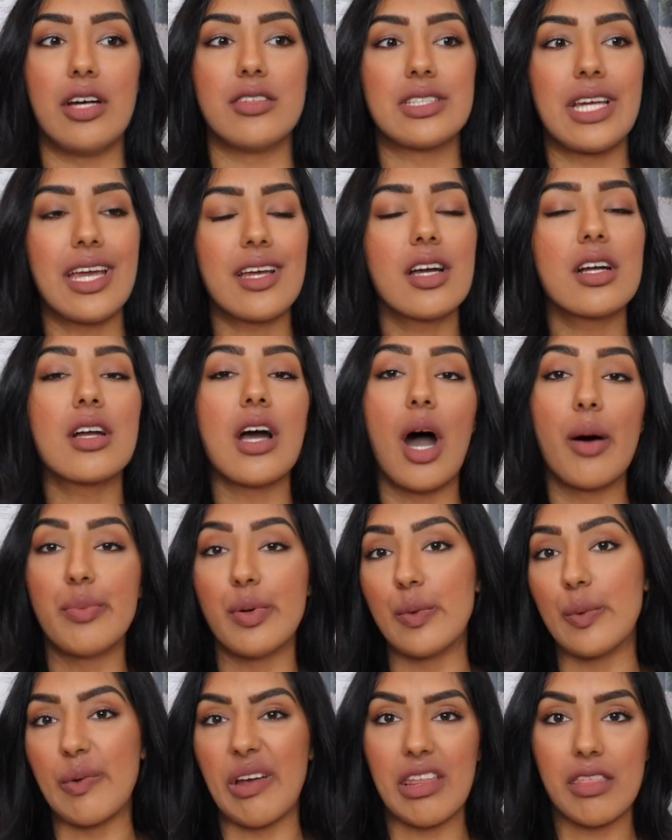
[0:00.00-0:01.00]
I'll take a
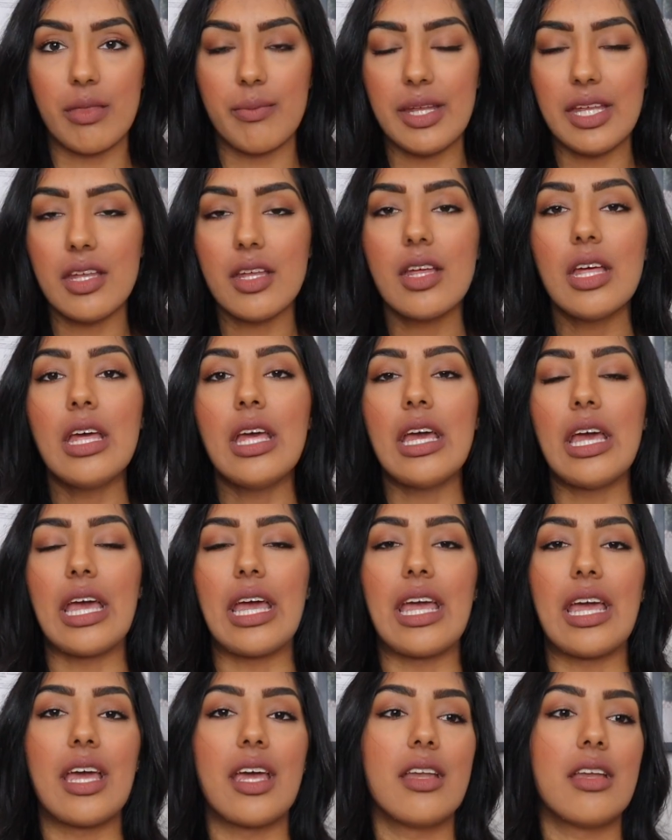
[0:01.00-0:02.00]
couple with me,
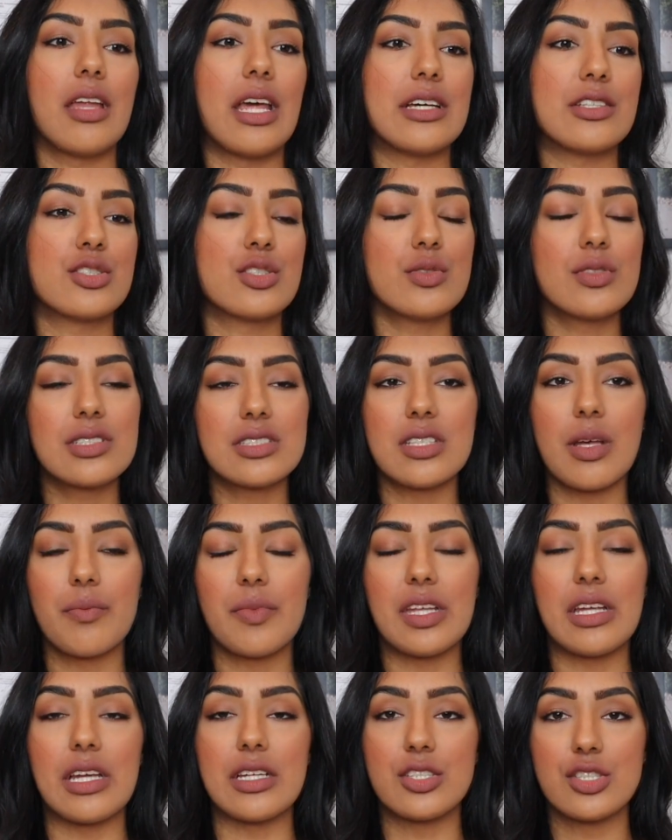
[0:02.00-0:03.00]
and as soon as
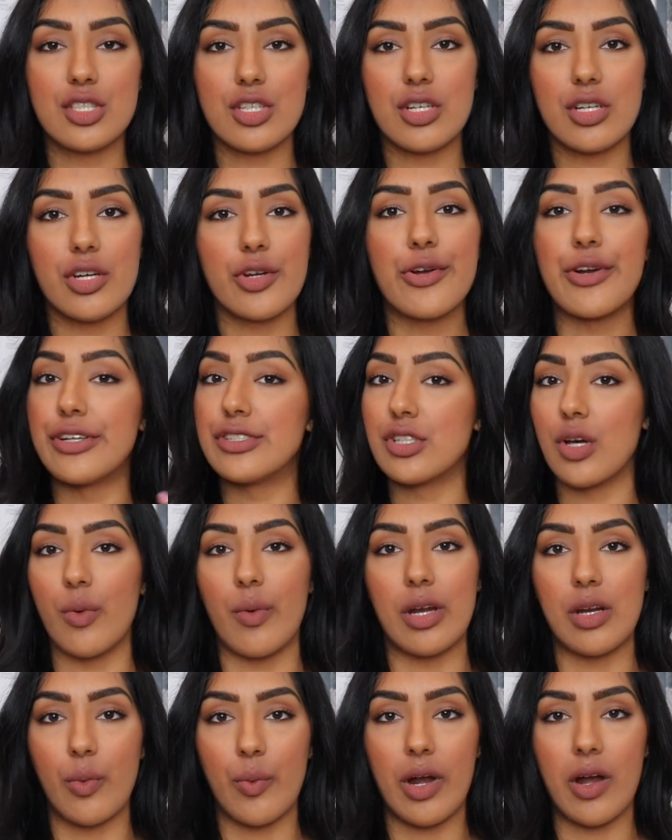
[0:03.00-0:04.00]
something gets dirty or I don't
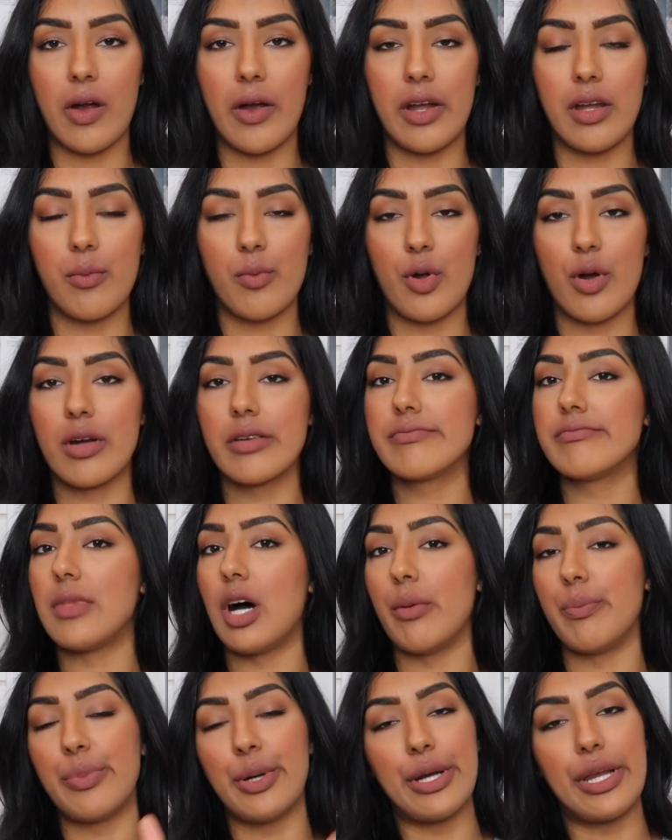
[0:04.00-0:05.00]
want to wear it anymore,
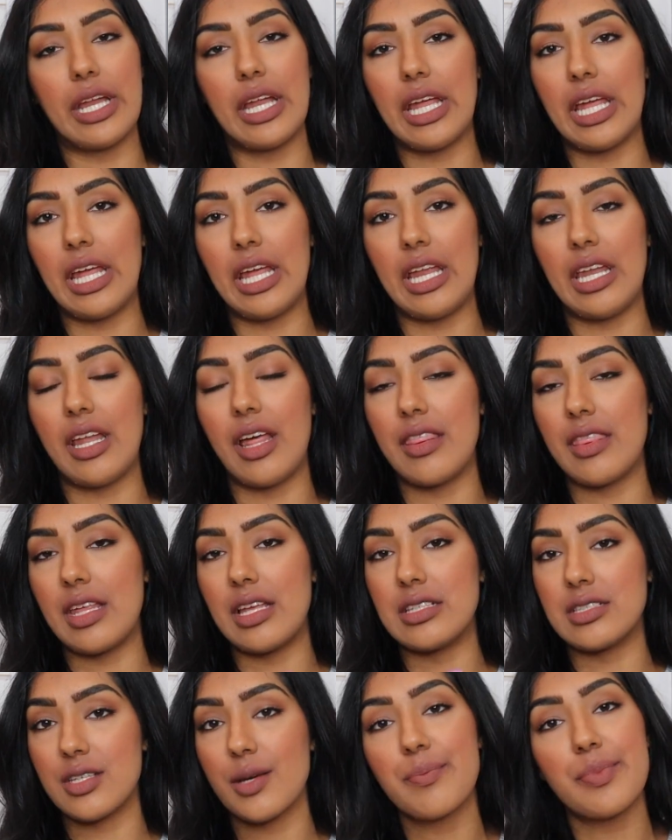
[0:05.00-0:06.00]
I'll put it in
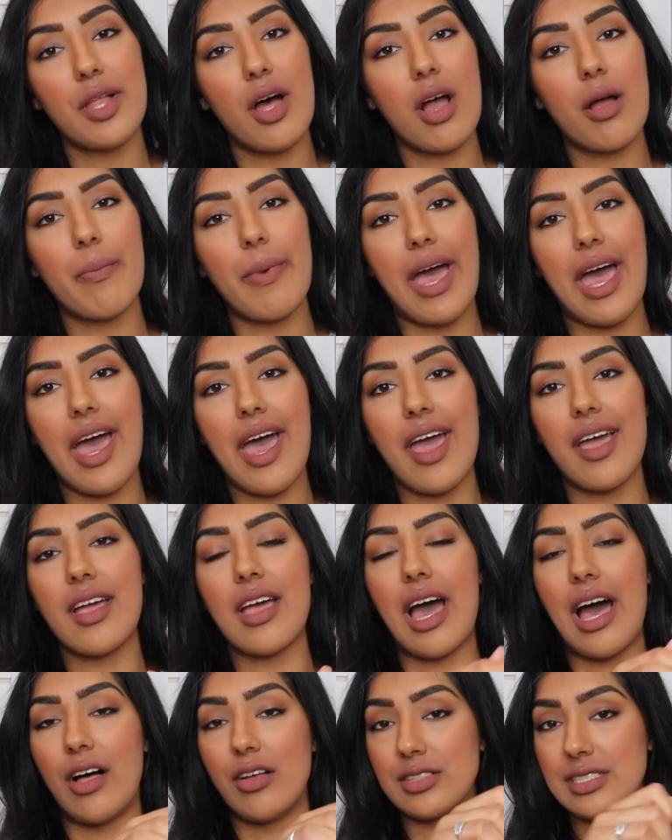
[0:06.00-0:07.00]
the Ziploc
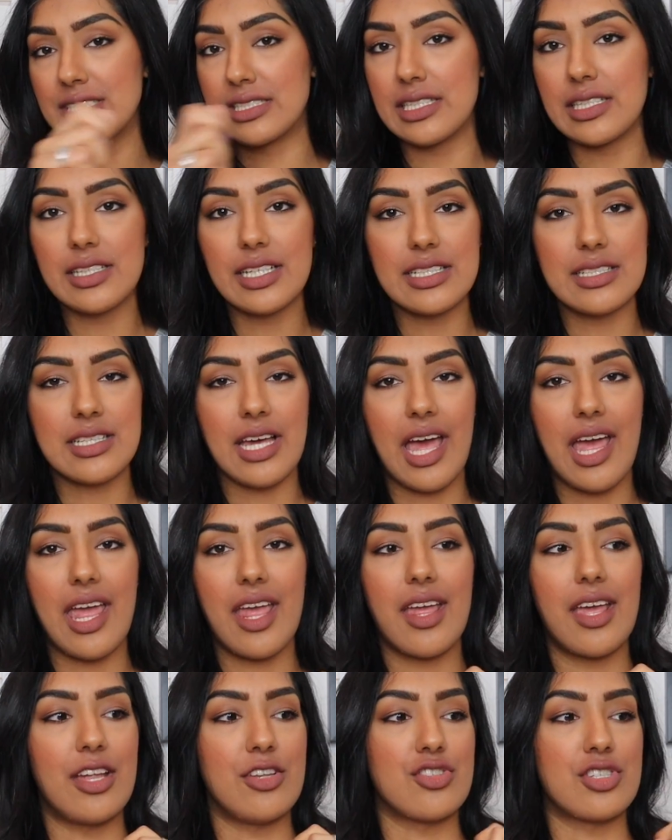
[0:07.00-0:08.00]
bag, I'll seal it
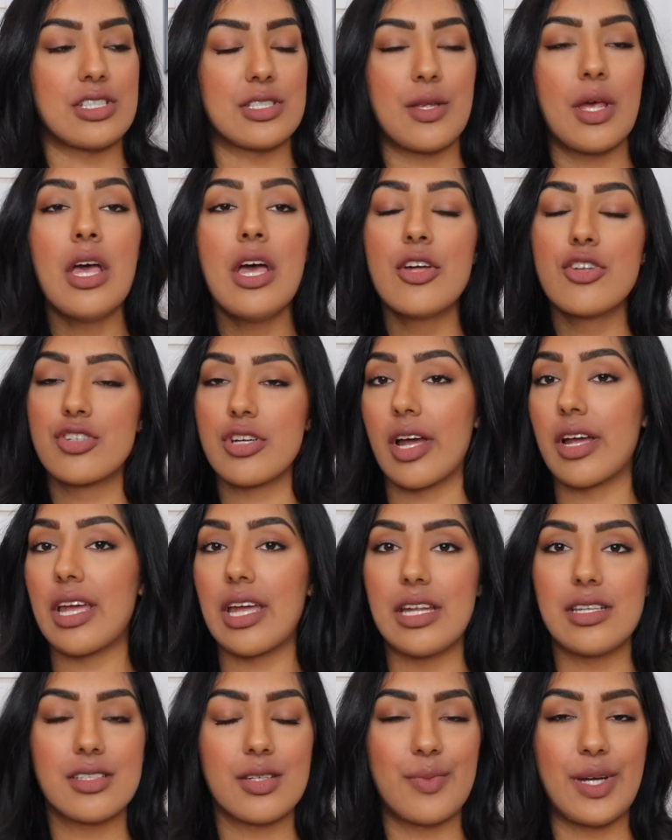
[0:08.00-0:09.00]
tight, and just chuck
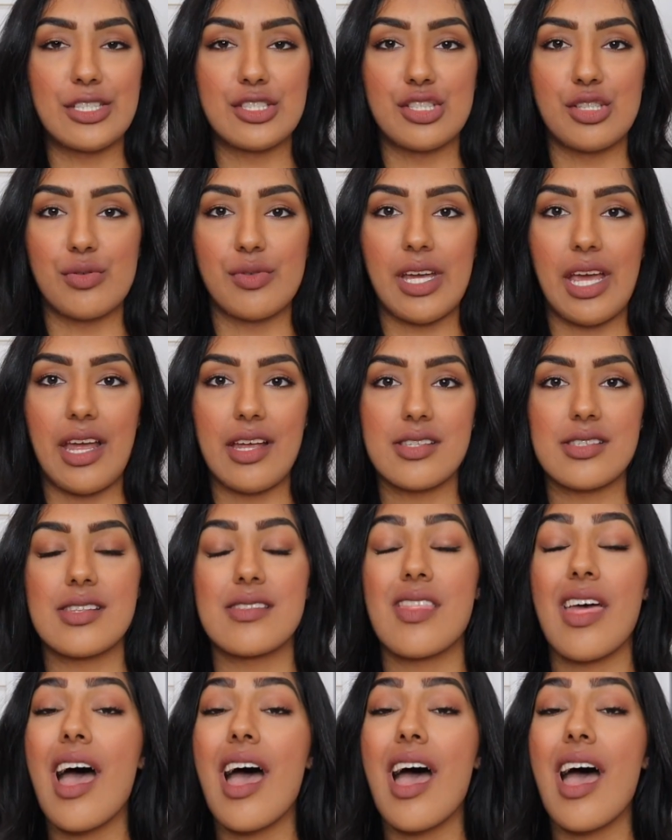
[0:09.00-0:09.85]
it into my suitcase.